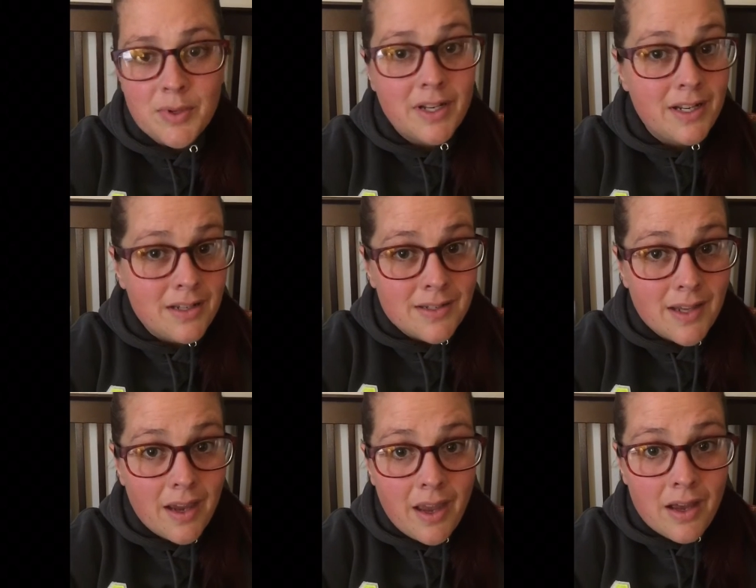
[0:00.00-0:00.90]
what it is,
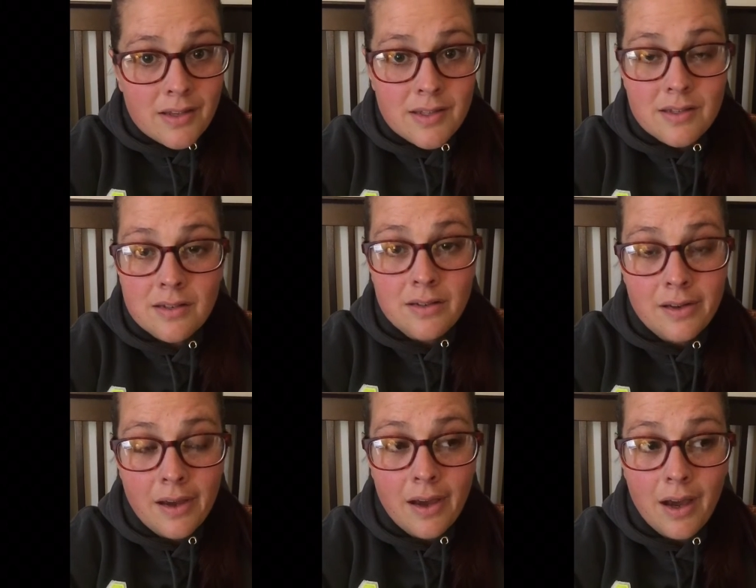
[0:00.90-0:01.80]
I guess.
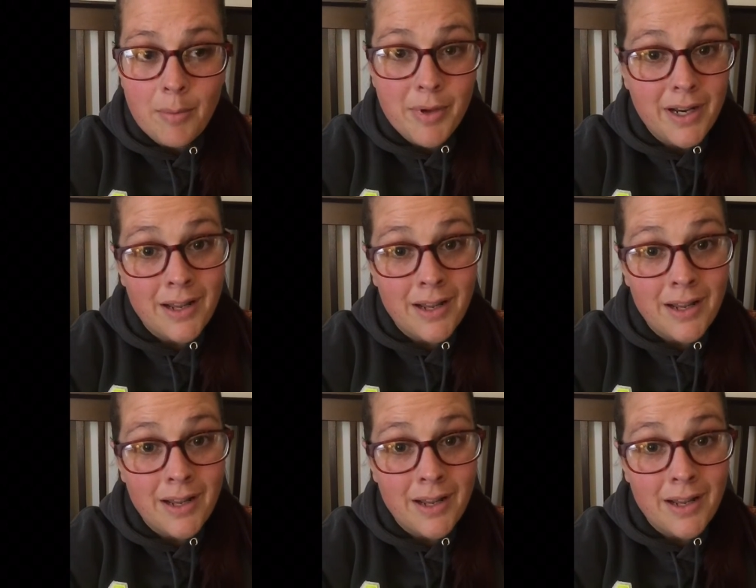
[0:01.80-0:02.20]
But